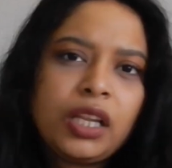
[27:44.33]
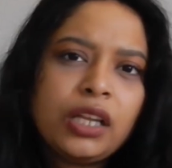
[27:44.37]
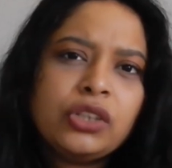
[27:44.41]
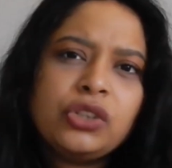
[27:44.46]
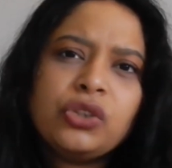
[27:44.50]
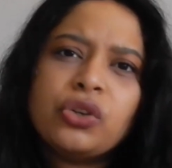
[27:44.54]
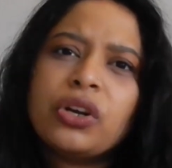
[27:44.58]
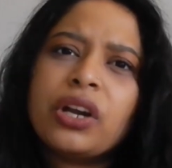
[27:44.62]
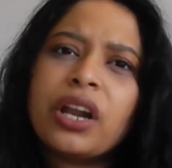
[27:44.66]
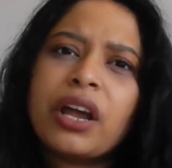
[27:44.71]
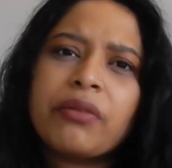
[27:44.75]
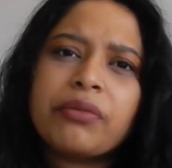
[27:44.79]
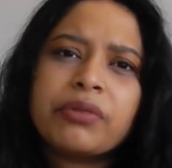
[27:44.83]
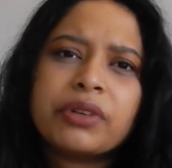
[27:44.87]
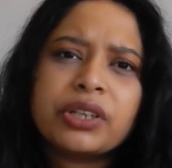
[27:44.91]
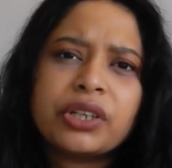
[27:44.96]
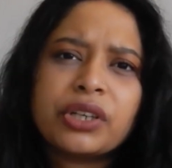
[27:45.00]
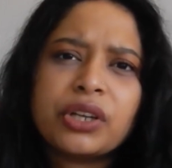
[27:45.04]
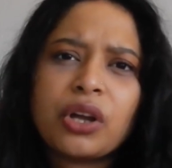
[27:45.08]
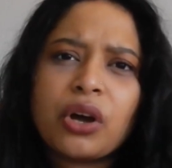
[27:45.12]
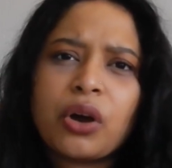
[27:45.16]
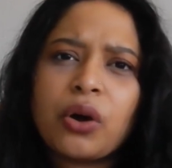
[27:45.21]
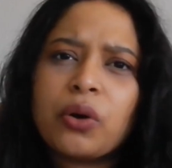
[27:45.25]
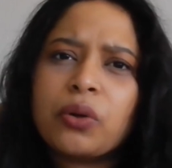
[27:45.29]
you never
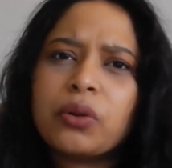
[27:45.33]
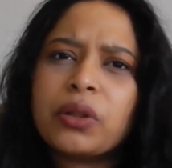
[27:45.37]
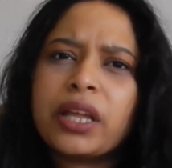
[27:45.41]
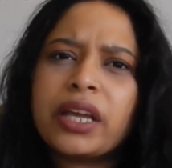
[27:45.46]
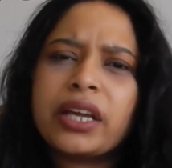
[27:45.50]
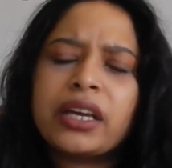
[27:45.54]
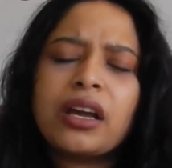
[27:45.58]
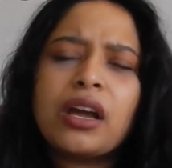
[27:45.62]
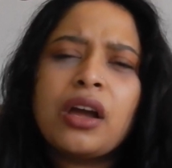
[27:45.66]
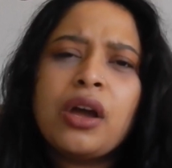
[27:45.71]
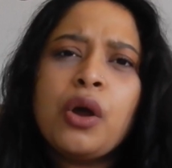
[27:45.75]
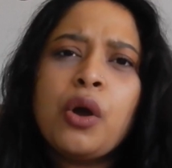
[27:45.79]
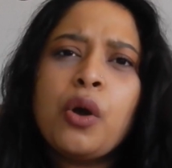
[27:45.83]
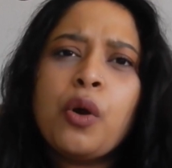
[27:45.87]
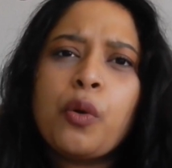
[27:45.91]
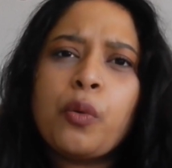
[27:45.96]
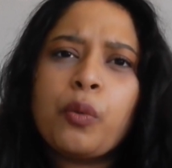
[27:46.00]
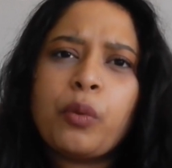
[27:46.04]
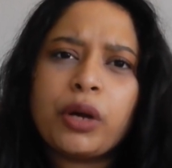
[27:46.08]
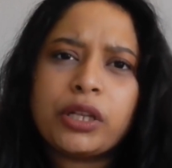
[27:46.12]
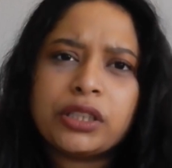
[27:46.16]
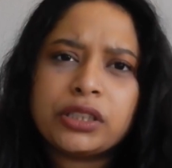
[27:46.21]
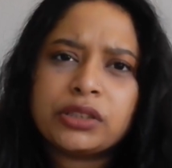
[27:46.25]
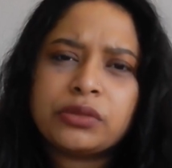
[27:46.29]
know like
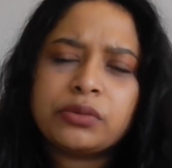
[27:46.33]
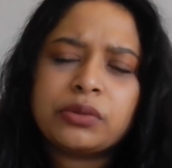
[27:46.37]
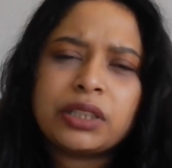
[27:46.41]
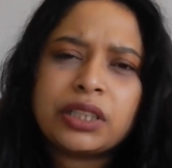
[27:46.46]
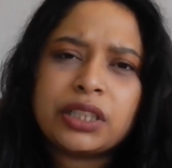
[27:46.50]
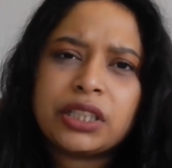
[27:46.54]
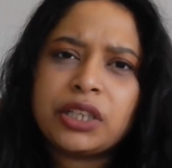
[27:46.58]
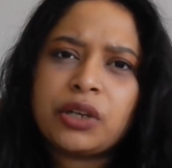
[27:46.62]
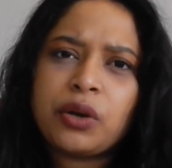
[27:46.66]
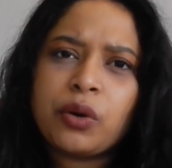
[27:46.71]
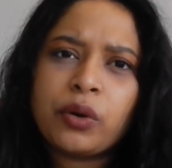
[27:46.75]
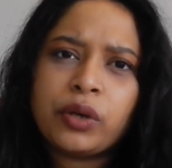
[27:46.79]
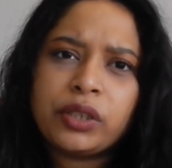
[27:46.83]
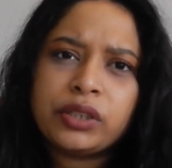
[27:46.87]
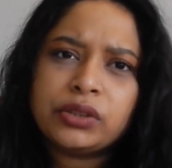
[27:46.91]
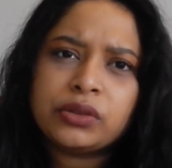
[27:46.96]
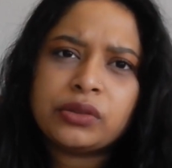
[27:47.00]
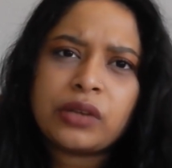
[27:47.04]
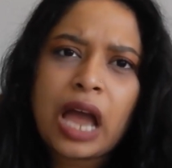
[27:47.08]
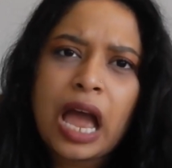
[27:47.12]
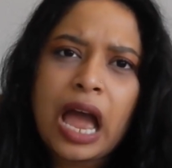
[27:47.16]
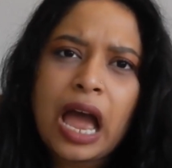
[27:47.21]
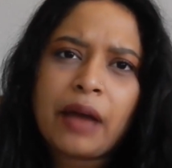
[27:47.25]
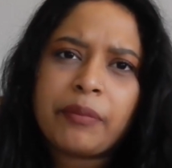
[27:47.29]
what's really going
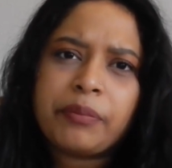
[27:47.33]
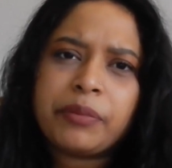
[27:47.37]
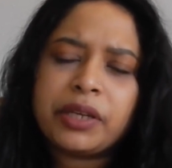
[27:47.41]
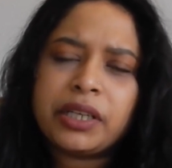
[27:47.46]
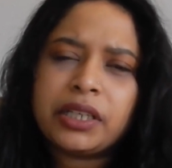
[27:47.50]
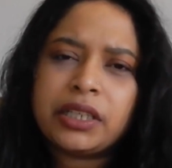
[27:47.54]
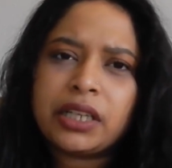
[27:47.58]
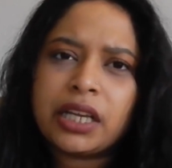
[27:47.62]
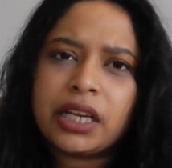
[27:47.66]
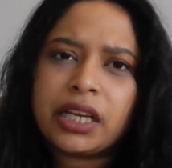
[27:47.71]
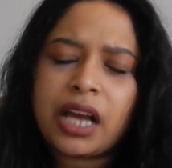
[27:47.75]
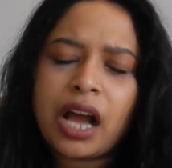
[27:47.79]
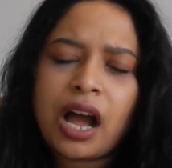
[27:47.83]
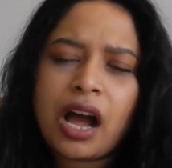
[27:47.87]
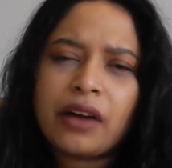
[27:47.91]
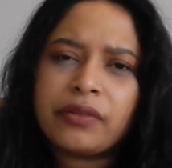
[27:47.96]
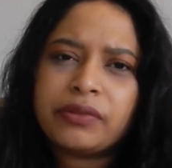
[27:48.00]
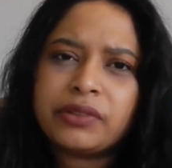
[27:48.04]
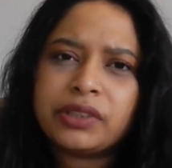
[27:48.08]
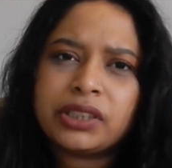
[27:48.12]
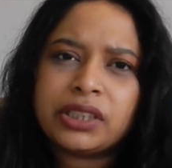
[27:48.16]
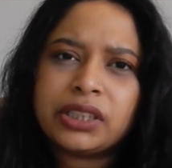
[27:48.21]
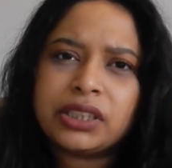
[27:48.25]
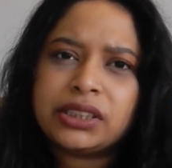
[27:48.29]
to happen like
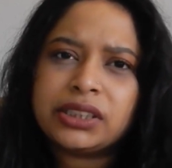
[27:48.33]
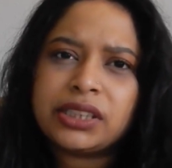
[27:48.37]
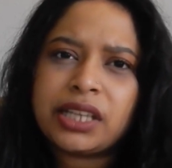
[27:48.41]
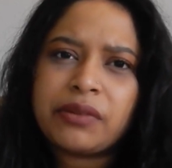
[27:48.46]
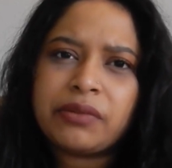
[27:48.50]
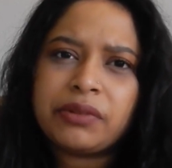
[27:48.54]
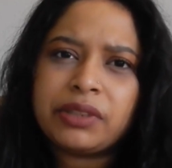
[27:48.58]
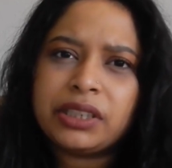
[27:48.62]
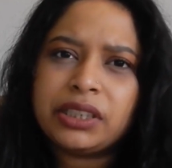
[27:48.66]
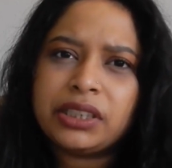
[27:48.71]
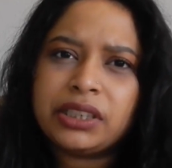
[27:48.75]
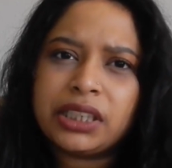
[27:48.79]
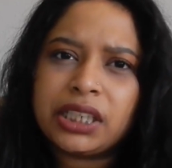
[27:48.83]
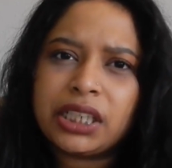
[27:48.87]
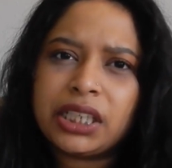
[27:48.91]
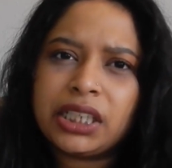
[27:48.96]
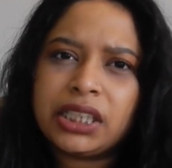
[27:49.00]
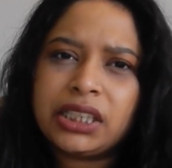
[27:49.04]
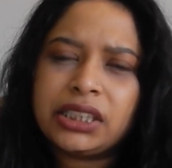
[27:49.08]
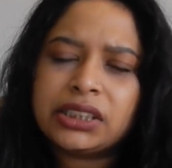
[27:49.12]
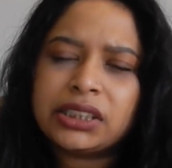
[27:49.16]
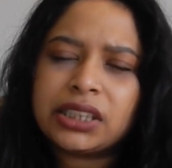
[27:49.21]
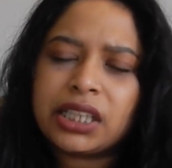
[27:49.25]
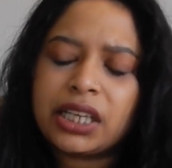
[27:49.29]
after the 7
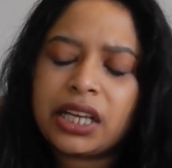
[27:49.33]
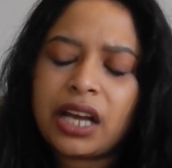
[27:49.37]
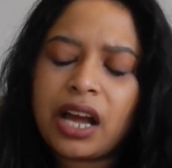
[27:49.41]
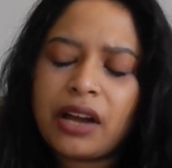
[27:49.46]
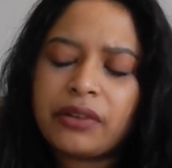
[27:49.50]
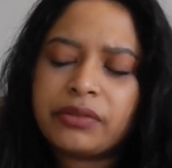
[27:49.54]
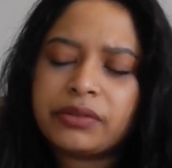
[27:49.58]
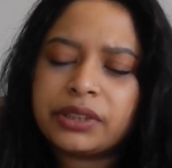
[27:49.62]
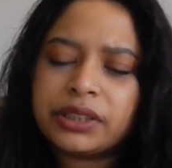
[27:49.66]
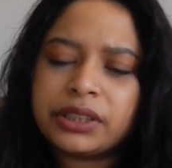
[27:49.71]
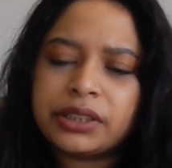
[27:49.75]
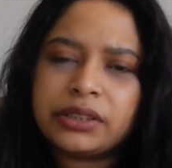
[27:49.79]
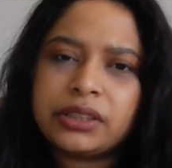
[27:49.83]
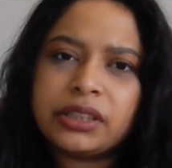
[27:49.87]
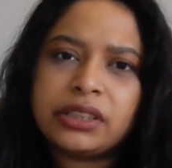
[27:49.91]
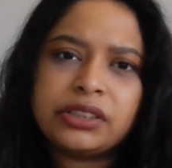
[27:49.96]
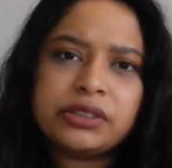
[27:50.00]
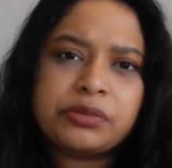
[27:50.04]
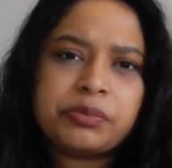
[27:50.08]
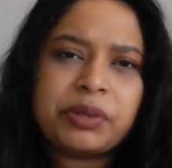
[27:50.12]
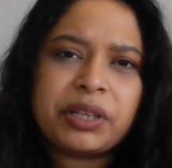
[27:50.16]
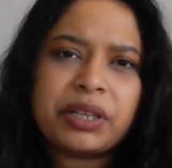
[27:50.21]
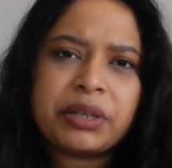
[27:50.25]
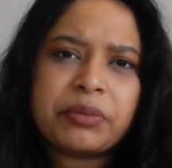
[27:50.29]
days, like after the
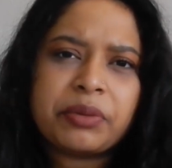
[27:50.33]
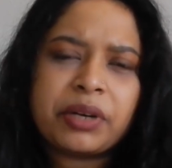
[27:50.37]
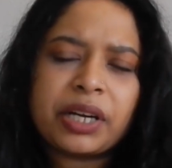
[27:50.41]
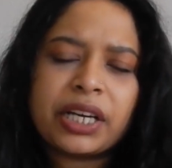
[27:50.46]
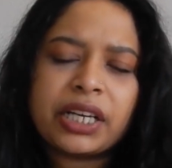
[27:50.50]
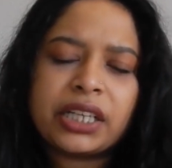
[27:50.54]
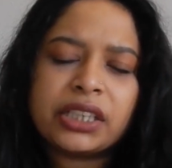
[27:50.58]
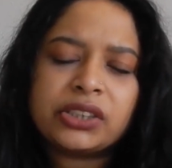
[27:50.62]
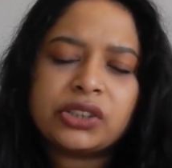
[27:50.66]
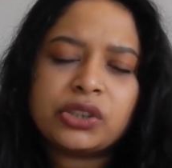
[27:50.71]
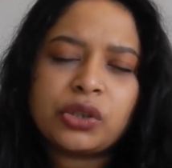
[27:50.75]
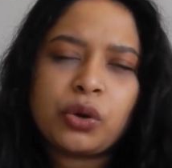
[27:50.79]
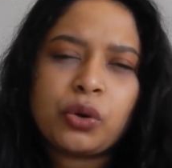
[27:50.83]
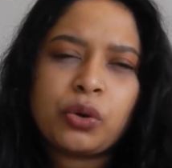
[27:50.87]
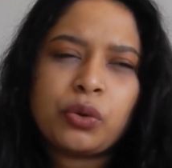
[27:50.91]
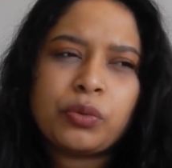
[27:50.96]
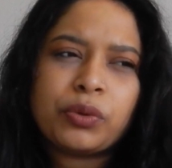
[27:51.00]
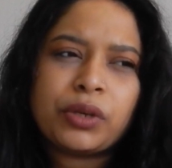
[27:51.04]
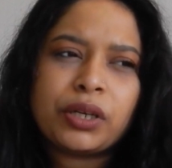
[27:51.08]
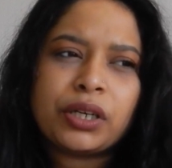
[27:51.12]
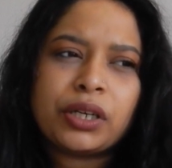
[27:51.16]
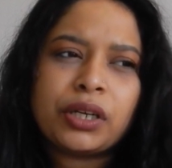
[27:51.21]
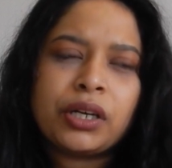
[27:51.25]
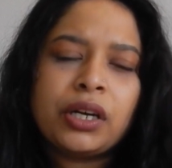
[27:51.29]
spring break is
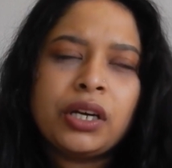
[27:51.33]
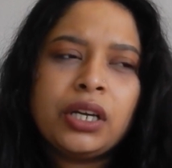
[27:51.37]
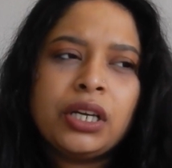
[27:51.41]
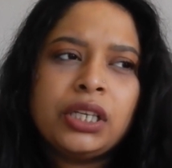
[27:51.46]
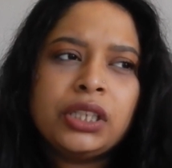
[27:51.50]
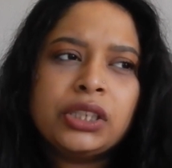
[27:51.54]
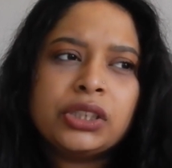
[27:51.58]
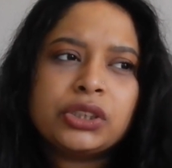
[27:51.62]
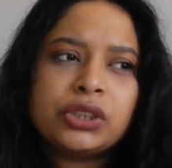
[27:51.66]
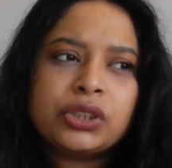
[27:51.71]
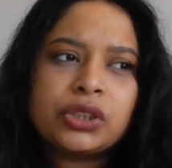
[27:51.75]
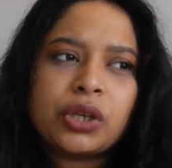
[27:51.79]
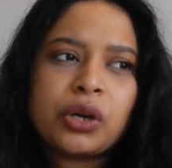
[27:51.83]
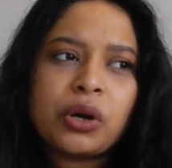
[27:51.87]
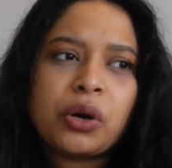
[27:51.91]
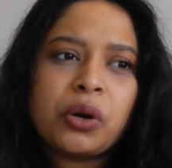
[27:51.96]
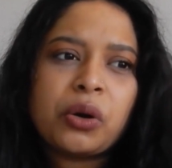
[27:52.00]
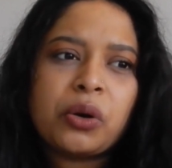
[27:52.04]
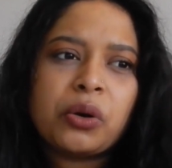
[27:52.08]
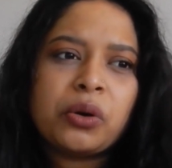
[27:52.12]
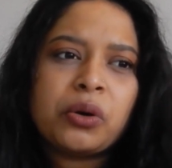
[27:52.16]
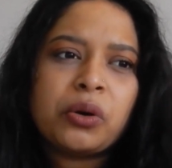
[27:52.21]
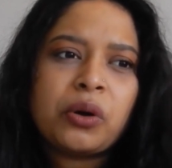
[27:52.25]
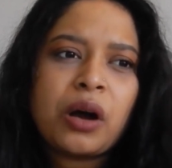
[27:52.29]
over.
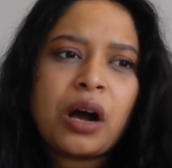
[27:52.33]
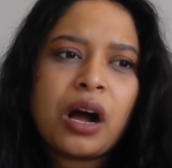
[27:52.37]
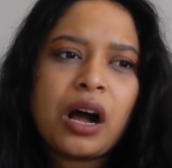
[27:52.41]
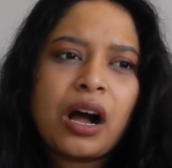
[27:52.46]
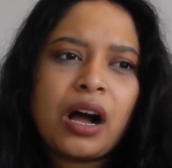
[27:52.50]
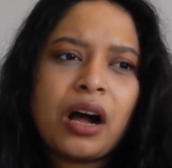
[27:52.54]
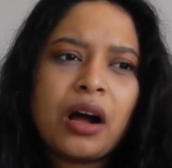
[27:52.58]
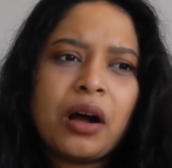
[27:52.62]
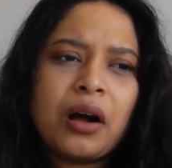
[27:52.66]
So